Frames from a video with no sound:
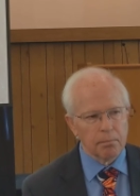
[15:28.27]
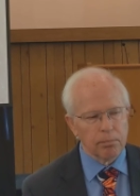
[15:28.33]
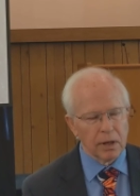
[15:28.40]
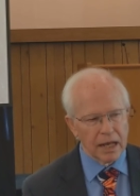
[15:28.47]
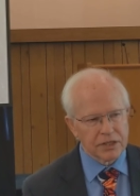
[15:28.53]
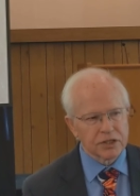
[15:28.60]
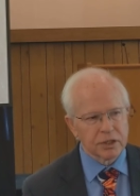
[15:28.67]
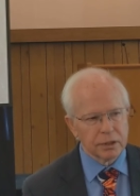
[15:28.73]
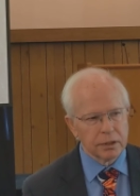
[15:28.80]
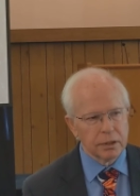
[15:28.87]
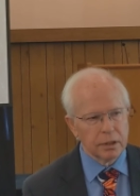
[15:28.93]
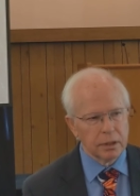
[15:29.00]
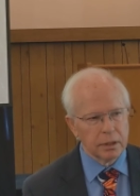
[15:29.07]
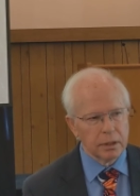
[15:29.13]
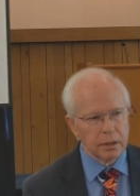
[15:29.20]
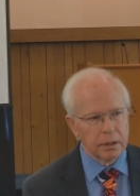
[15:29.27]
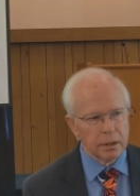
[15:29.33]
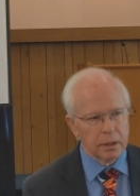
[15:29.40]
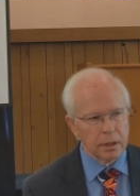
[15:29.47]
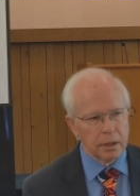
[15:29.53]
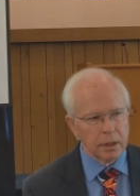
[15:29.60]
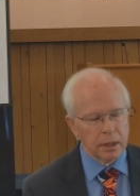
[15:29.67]
Blessed
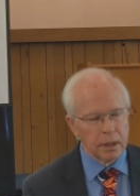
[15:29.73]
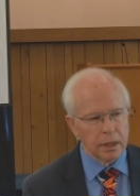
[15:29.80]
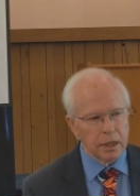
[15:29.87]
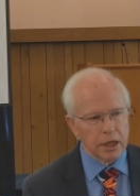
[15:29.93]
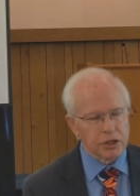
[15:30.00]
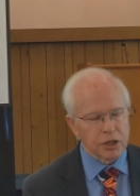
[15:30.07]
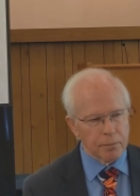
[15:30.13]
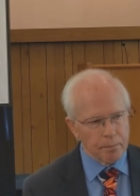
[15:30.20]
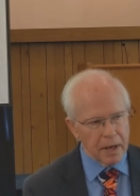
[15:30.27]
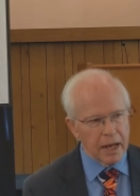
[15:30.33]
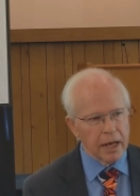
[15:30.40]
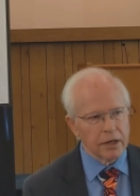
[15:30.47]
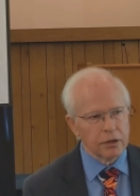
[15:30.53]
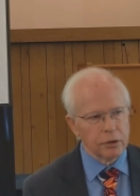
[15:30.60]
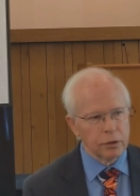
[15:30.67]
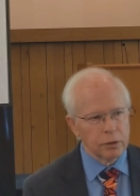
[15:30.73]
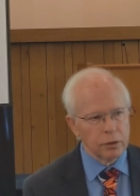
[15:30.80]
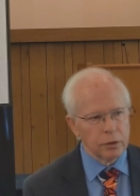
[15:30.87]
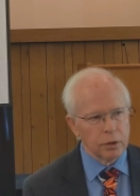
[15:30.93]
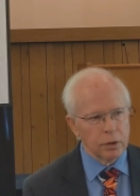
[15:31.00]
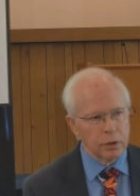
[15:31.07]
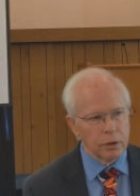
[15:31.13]
is the man
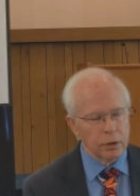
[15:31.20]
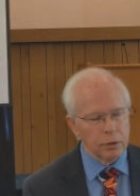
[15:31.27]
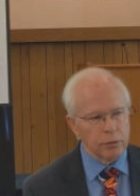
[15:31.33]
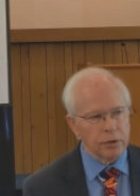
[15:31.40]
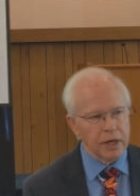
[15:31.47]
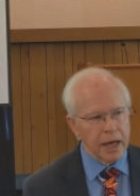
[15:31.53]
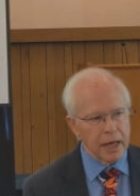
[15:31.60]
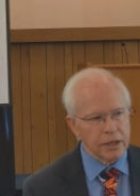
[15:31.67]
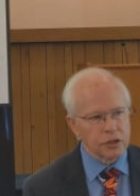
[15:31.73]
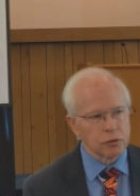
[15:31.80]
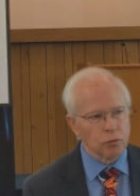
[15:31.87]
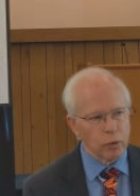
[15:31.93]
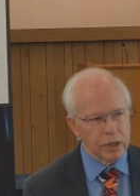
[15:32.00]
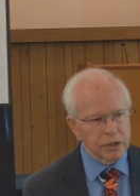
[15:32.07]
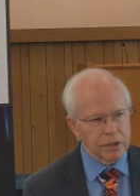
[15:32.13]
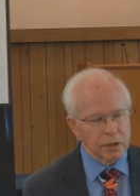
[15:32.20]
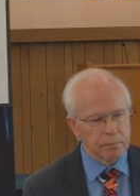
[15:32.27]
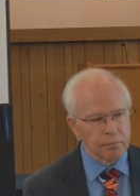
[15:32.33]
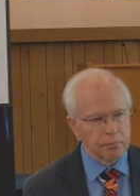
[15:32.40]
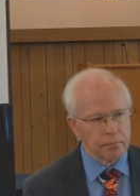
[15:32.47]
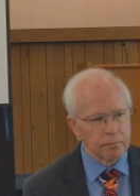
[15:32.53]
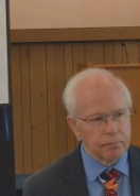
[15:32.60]
who gains
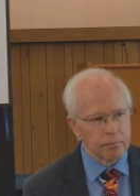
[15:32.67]
wisdom,